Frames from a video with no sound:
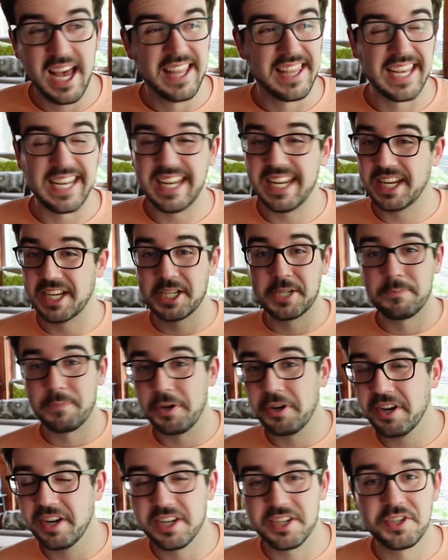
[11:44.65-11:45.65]
They need
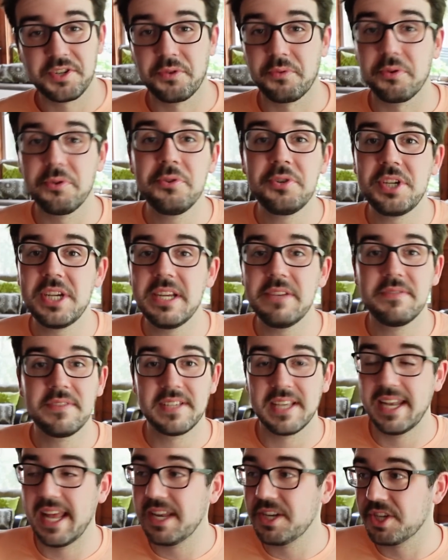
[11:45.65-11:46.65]
experienced crew chiefs
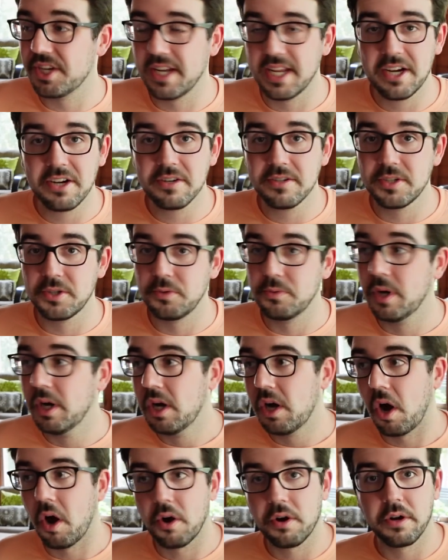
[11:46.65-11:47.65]
and engineers who
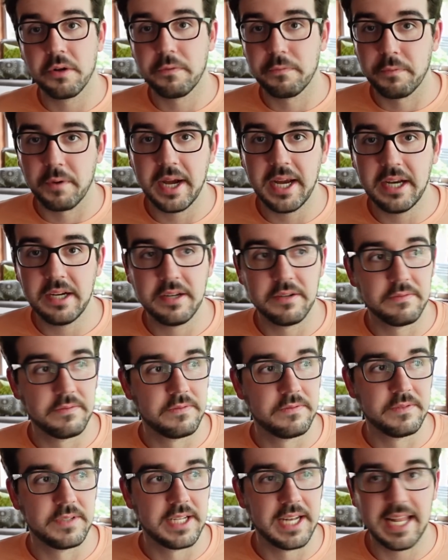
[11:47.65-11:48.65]
aren't afraid
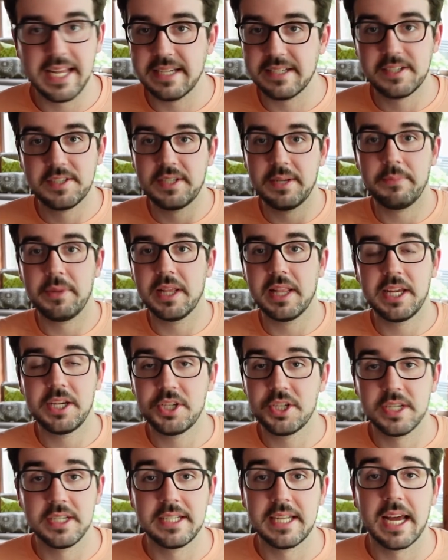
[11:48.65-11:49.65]
of today's
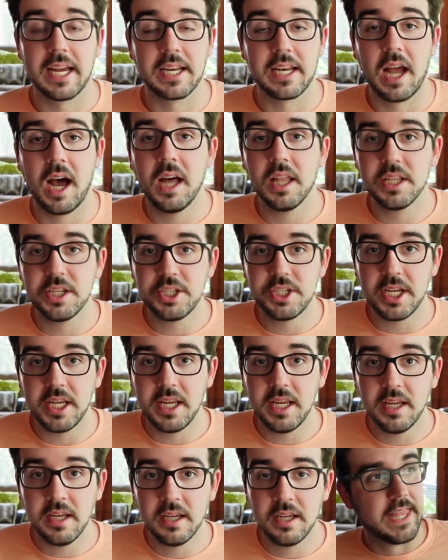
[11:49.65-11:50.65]
simulation technology.